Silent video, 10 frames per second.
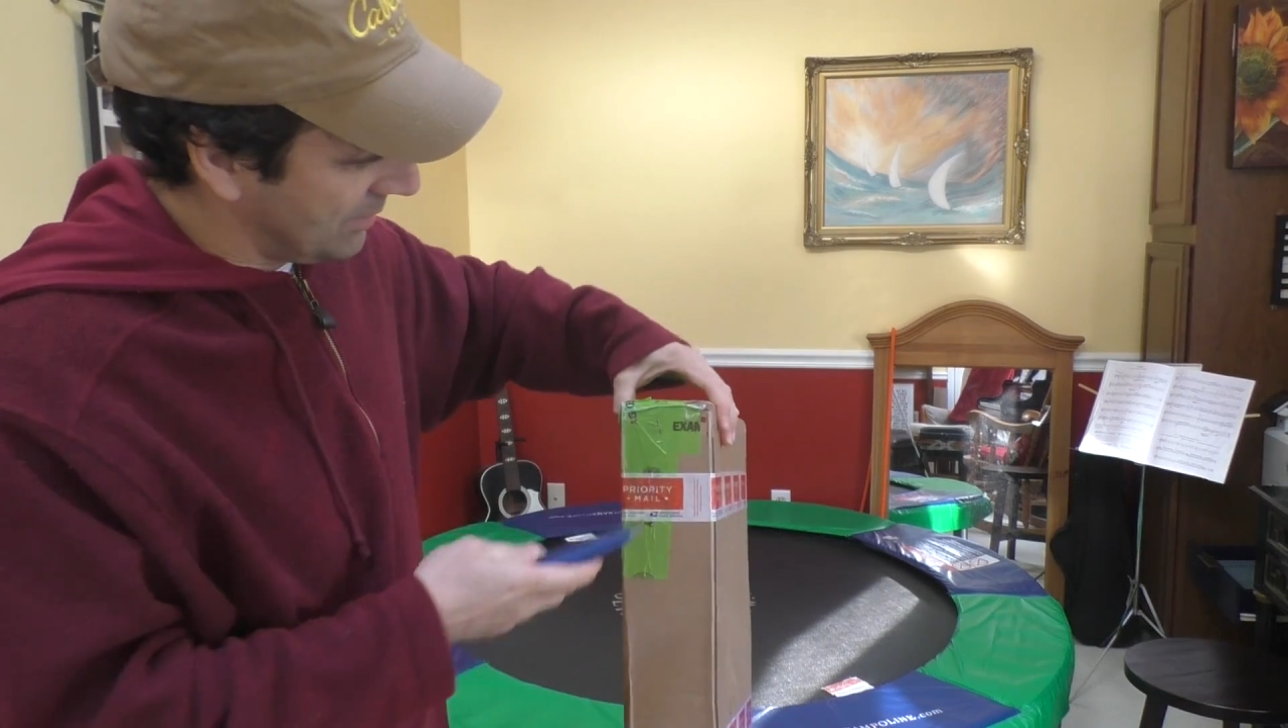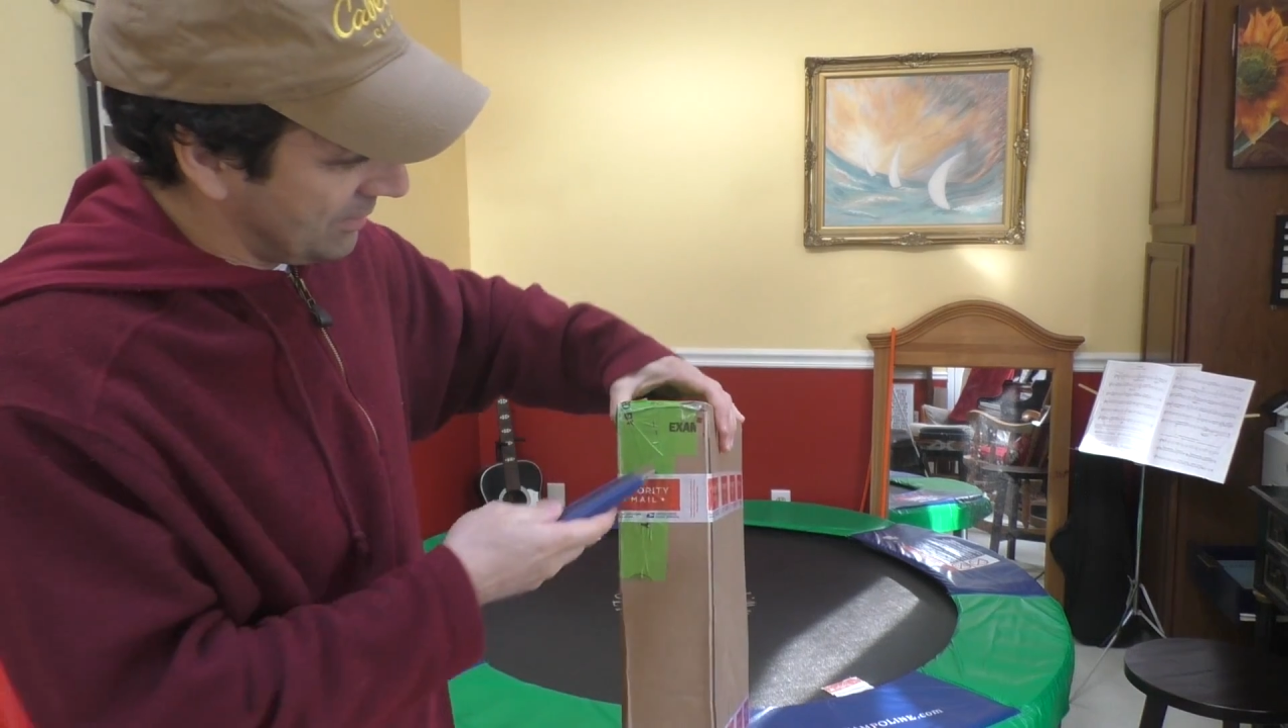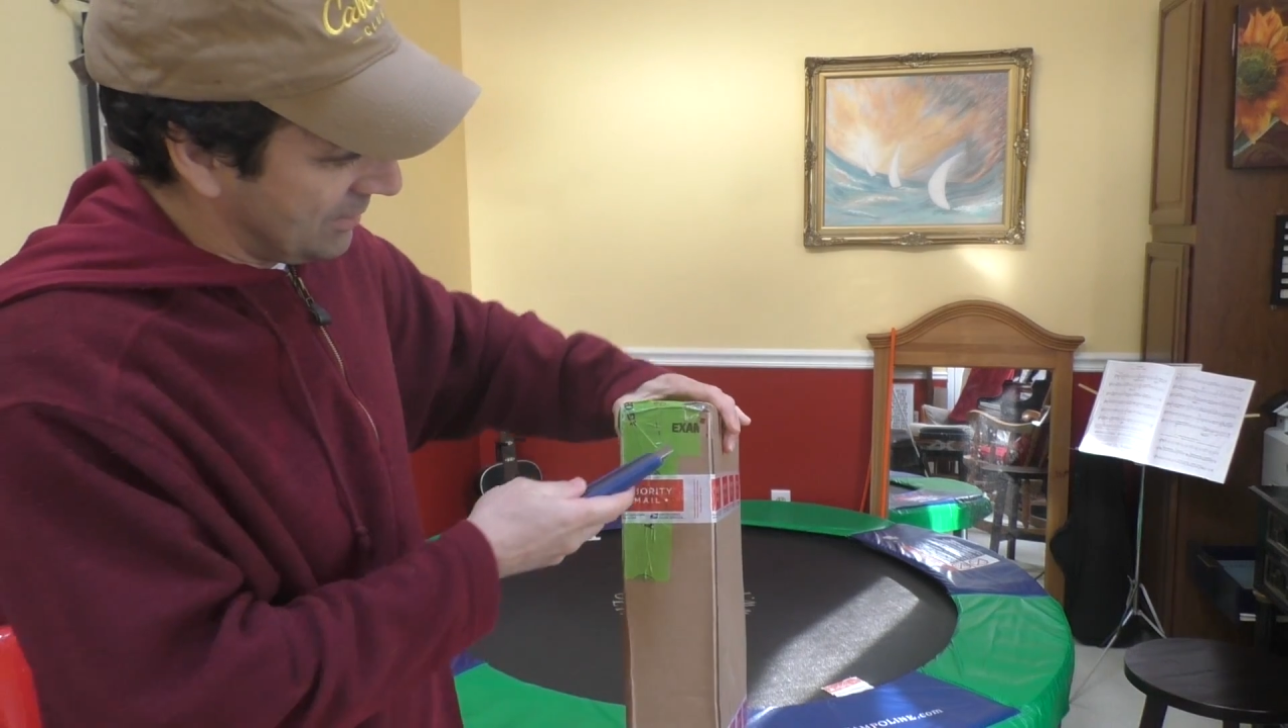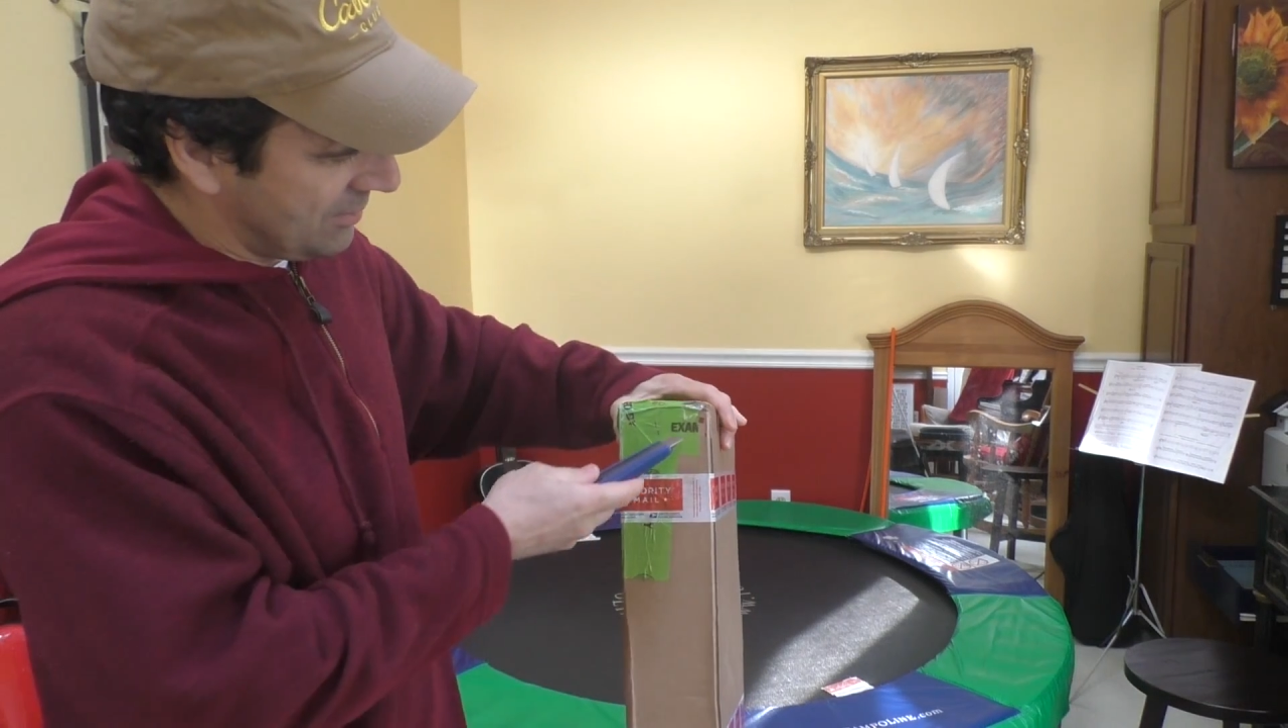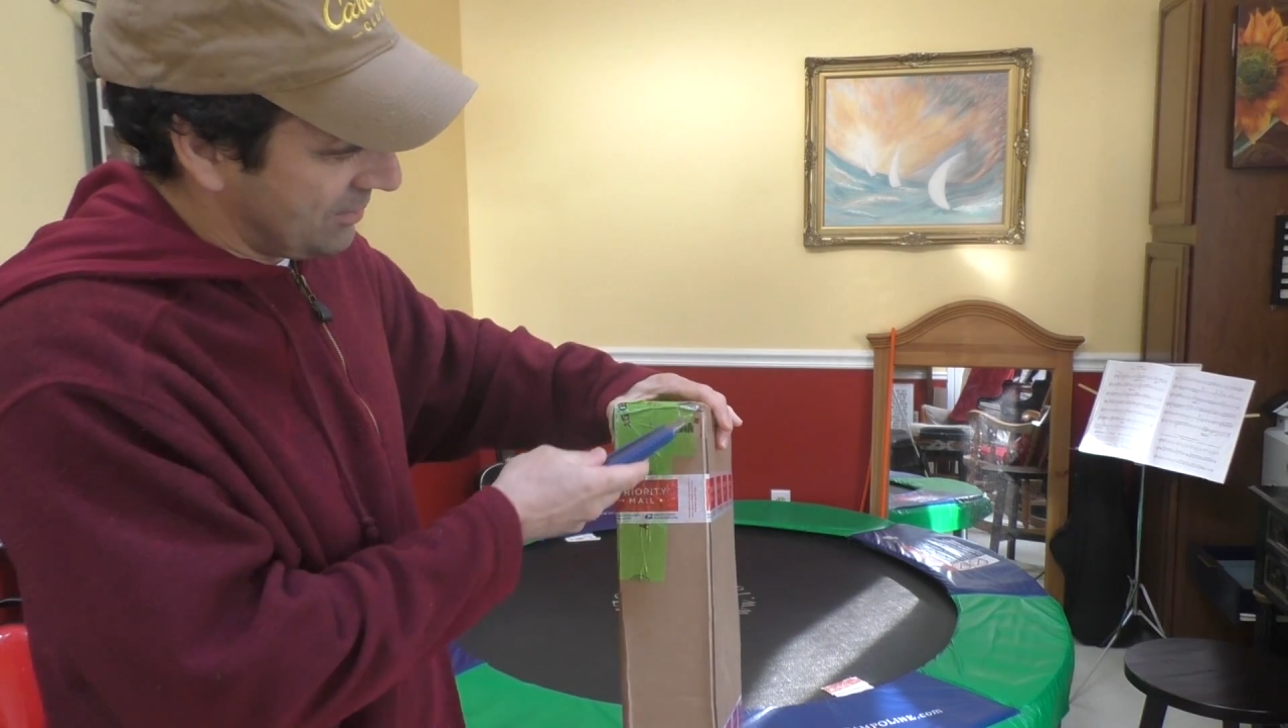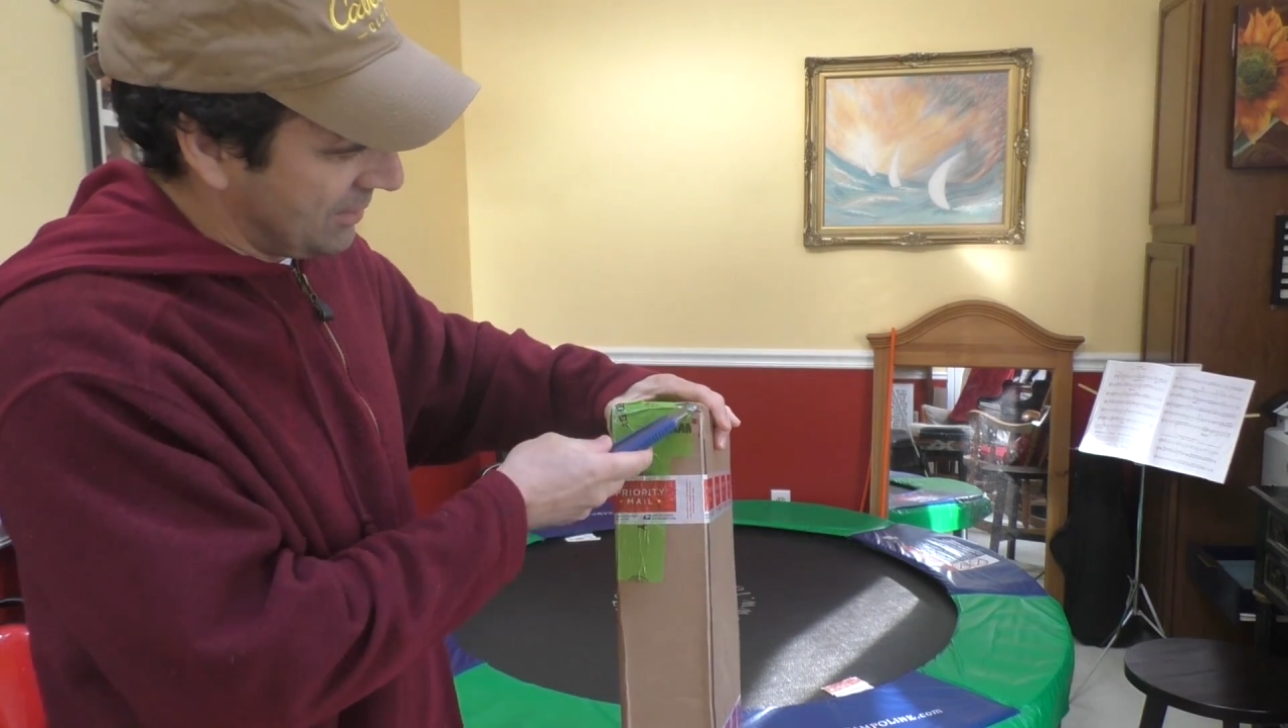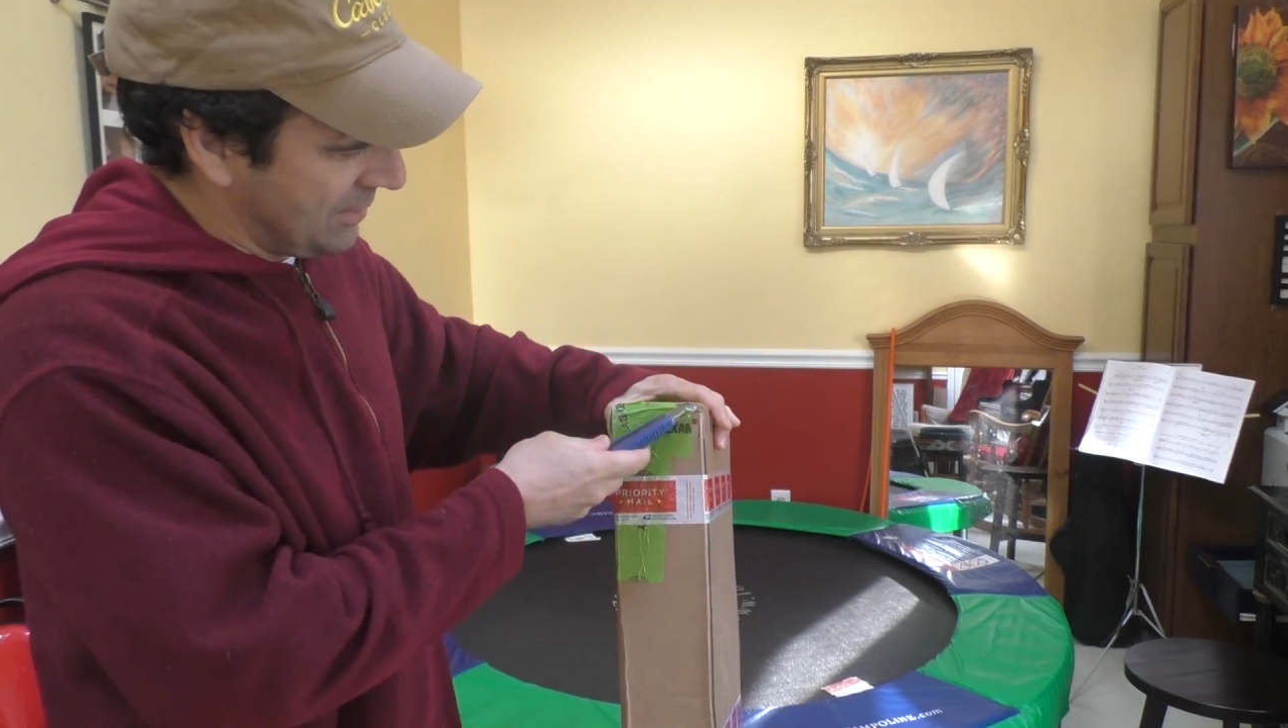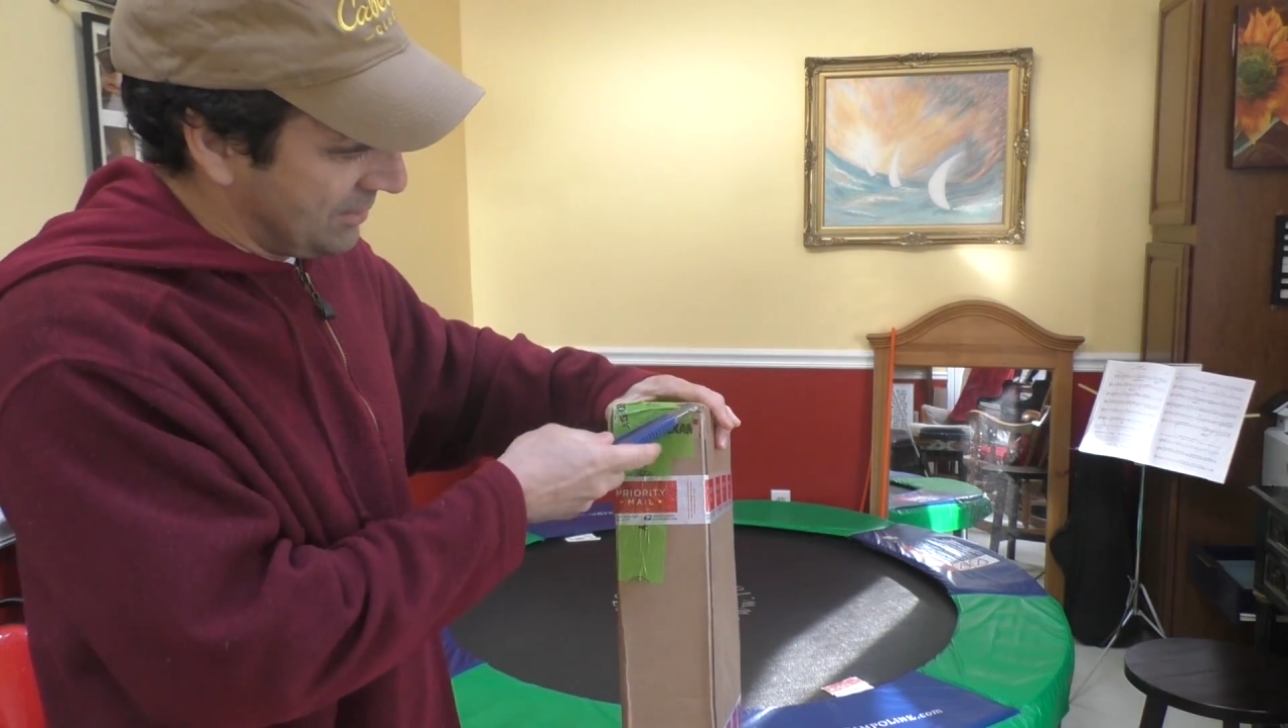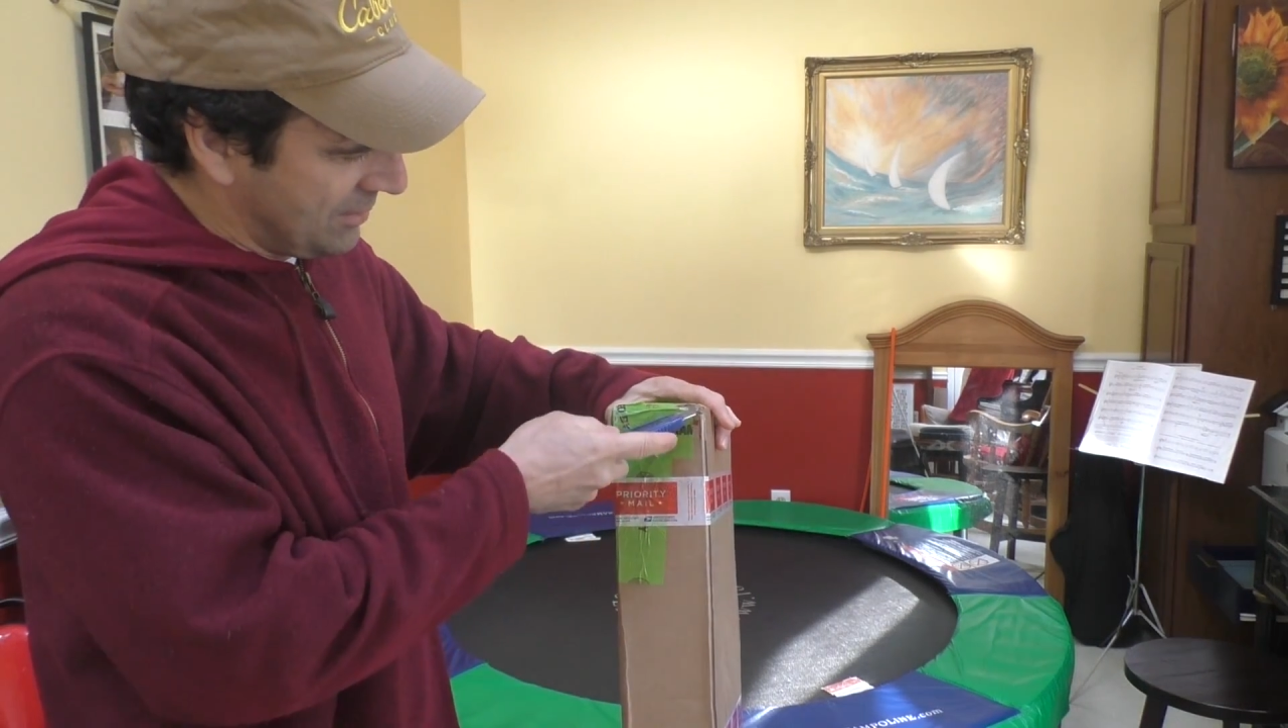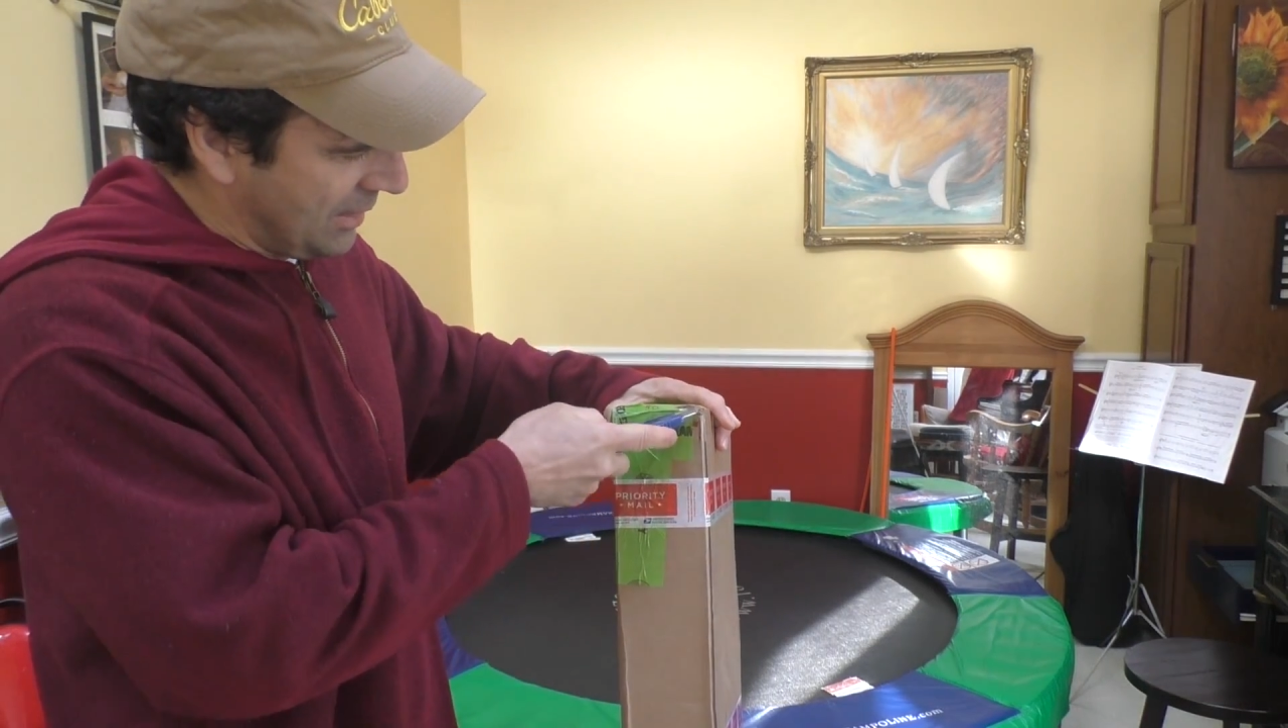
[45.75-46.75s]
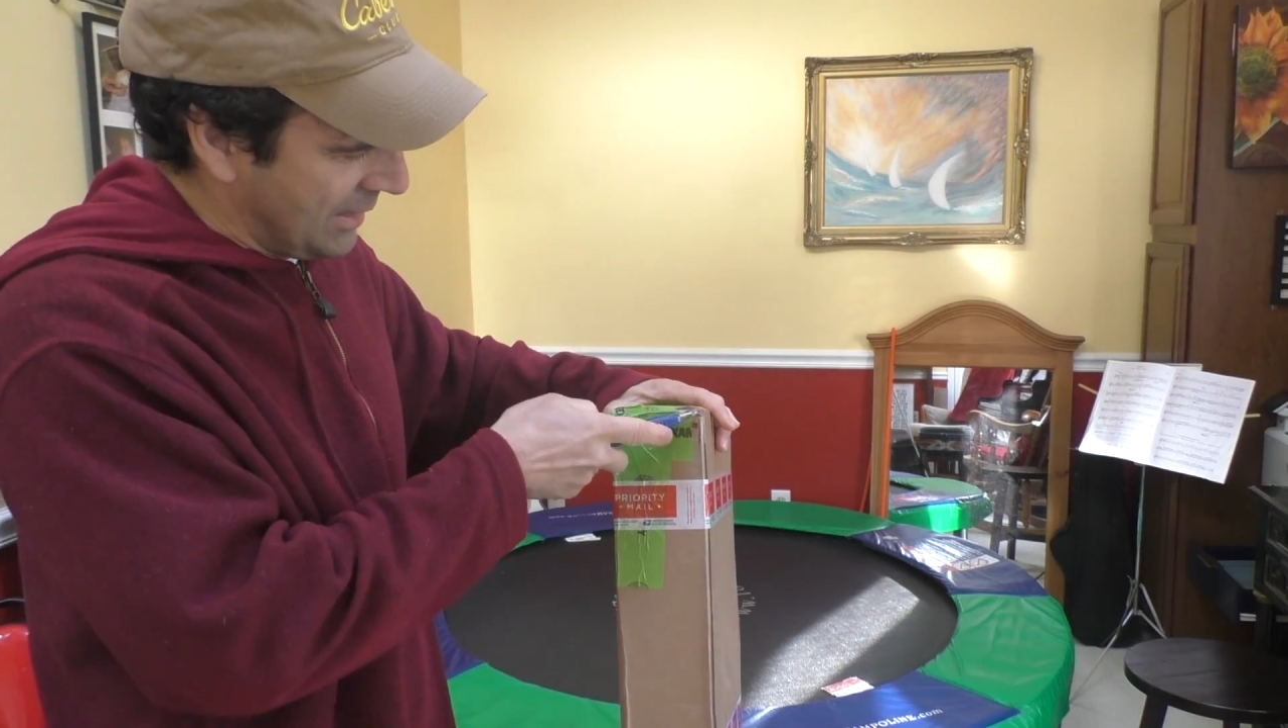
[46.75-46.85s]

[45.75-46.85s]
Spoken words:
This is